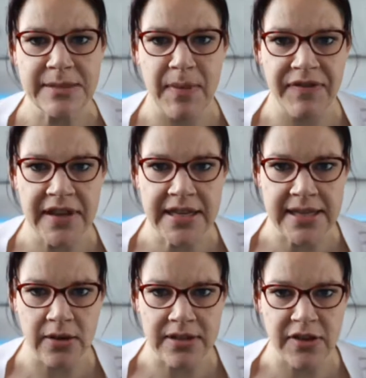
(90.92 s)
my
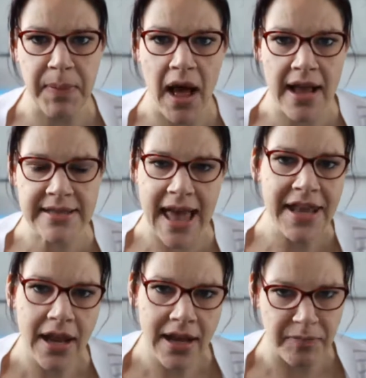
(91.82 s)
fingers in lots of pies,
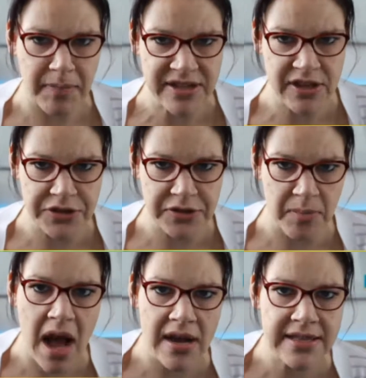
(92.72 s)
and I love my digital
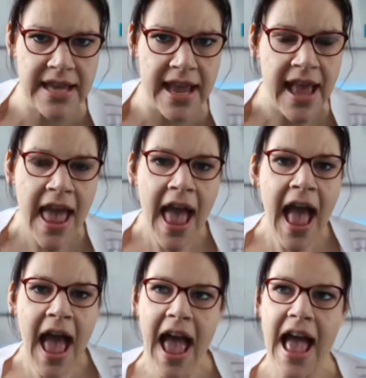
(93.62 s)
marketing
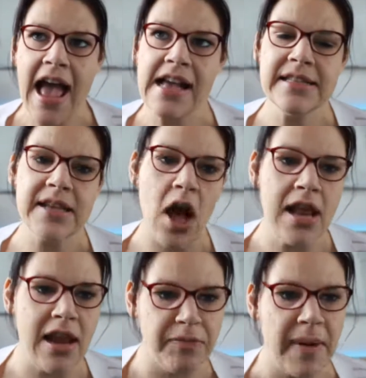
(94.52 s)
and
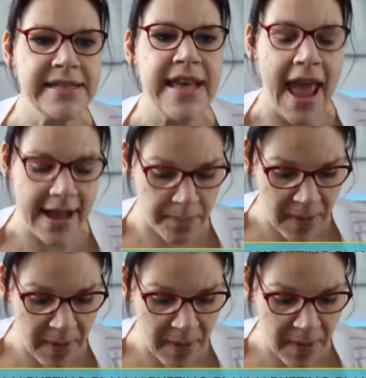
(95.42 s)
I love my tech.